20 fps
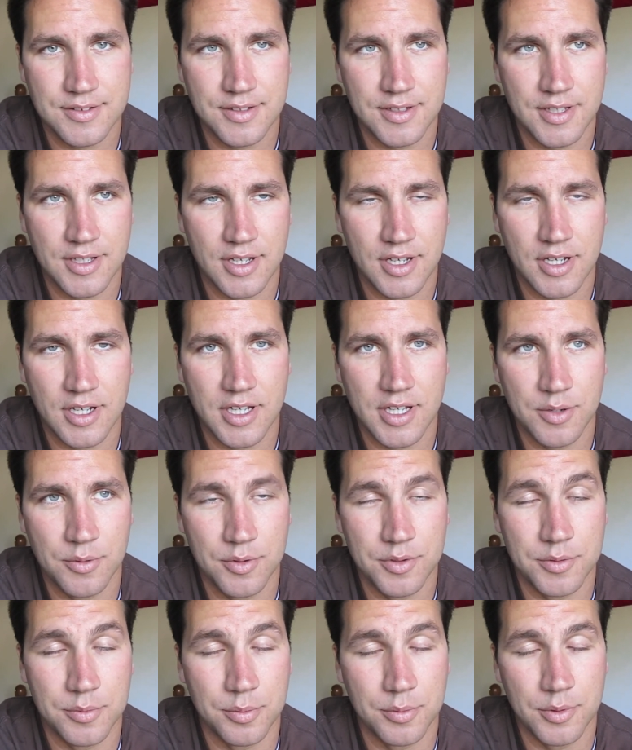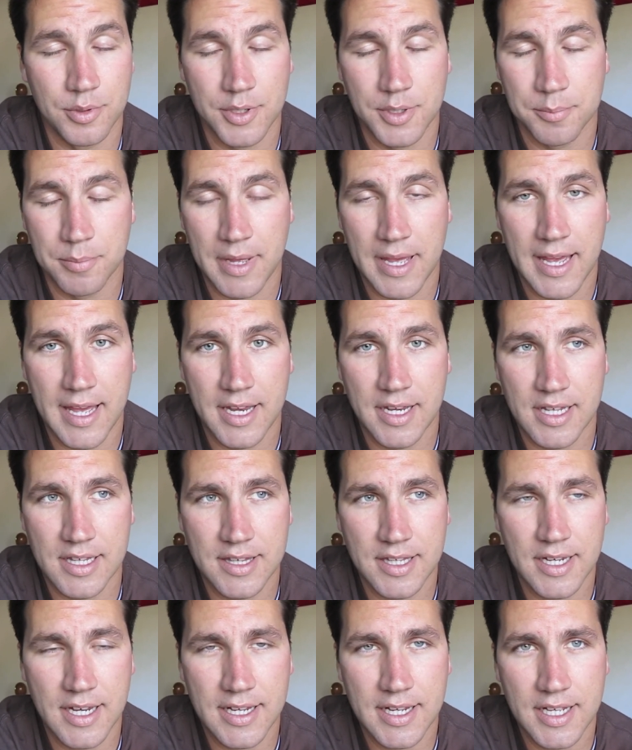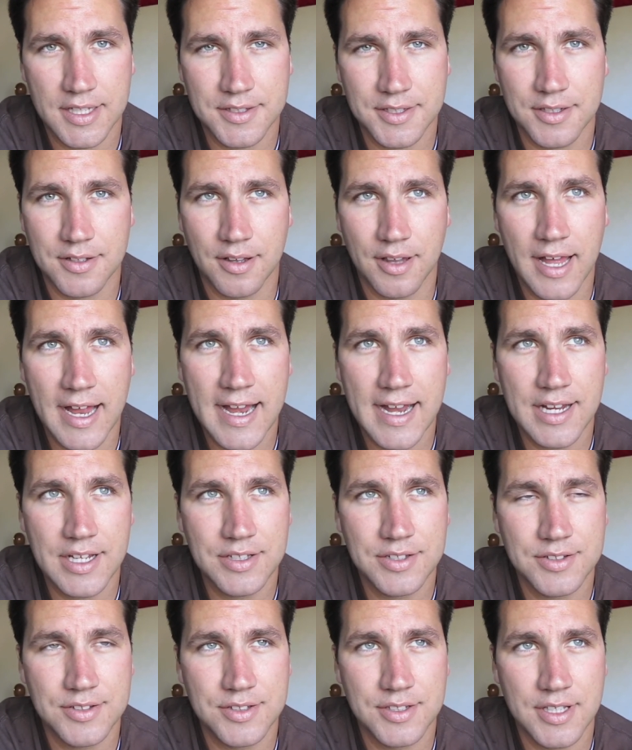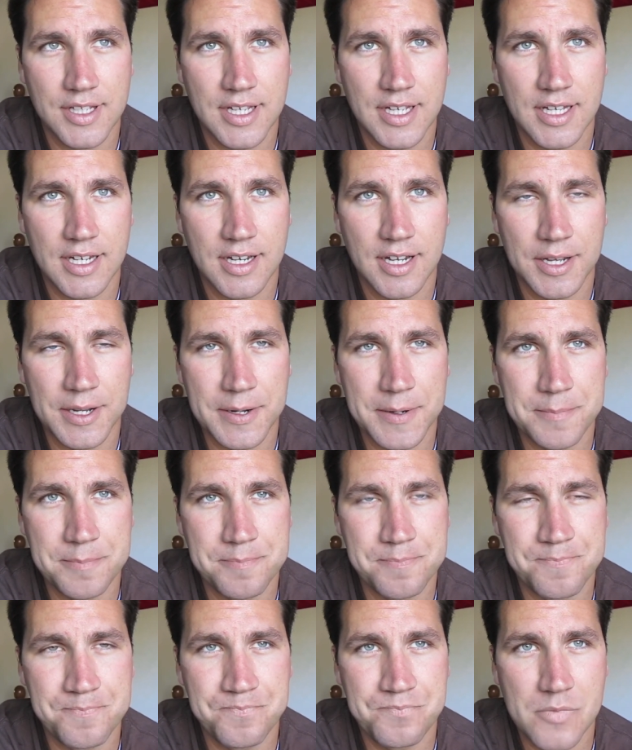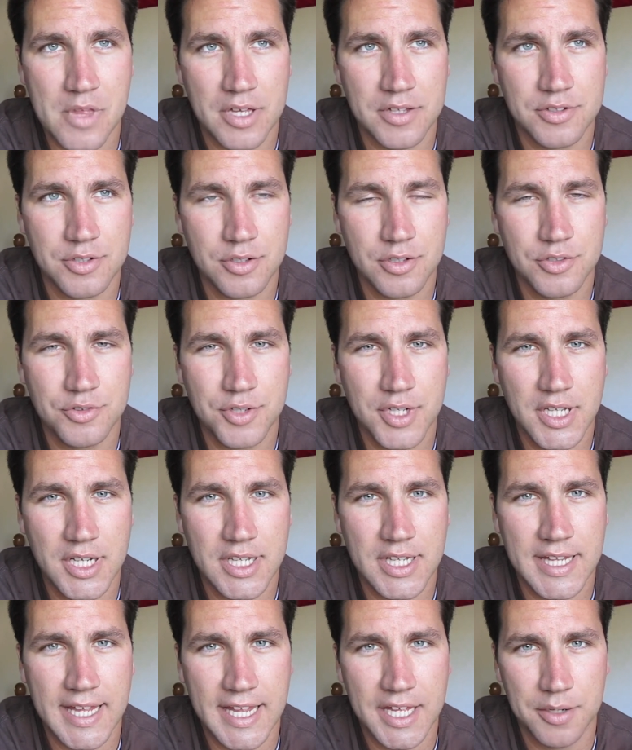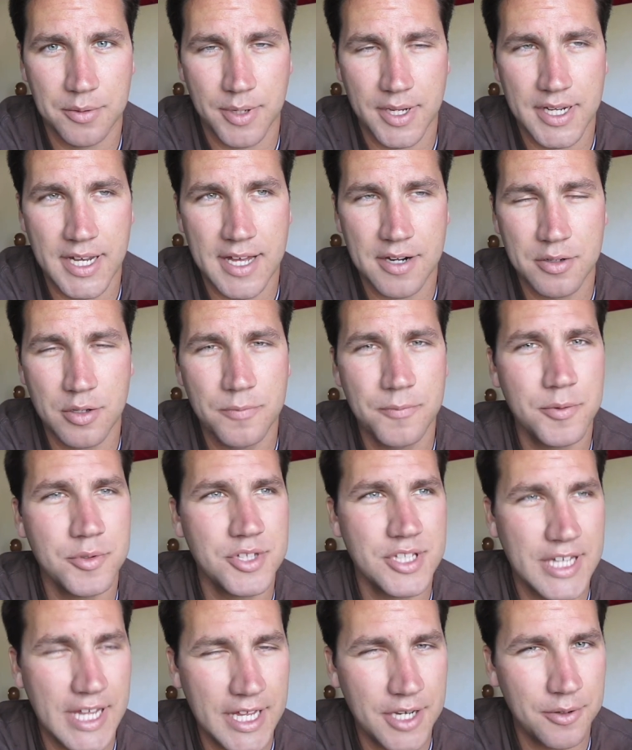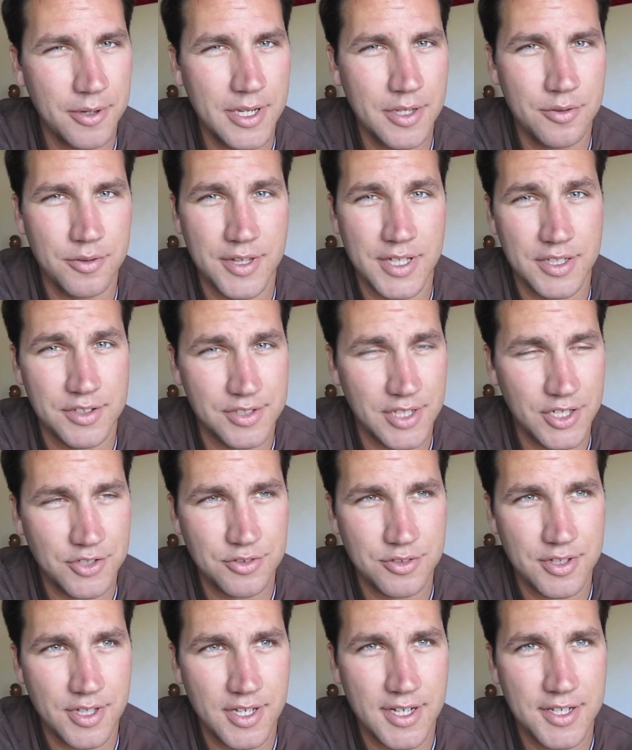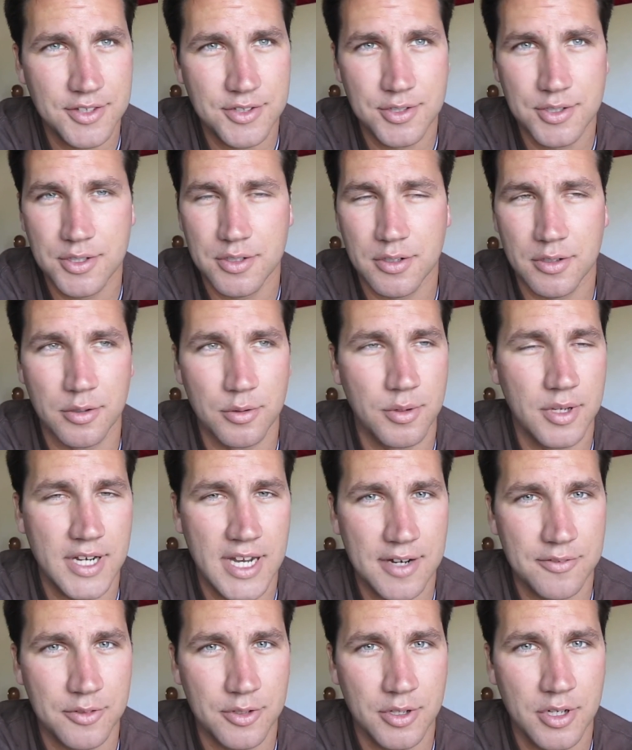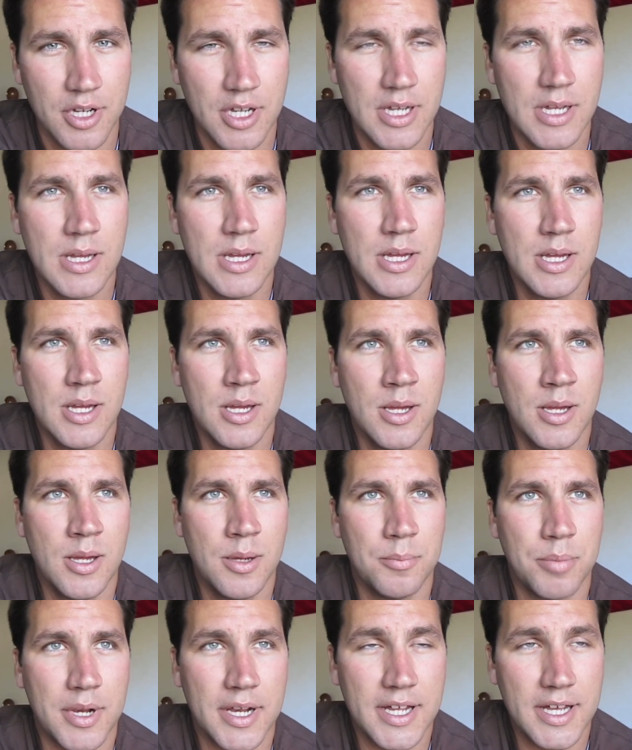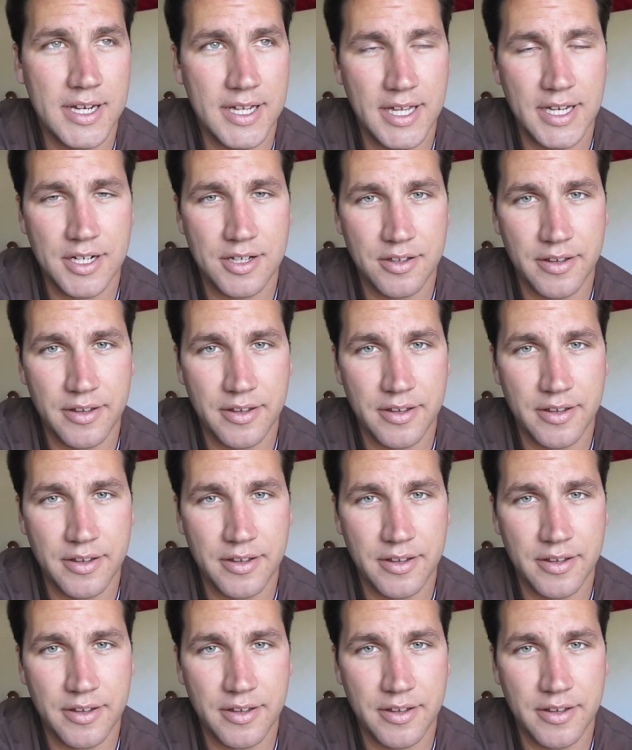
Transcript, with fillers: uh, it was really bad. And then I got to class and. Um, I started drinking a Gatorade. I don't know if it was a Gatorade or the Excedrin that I took or whatever, but I got out of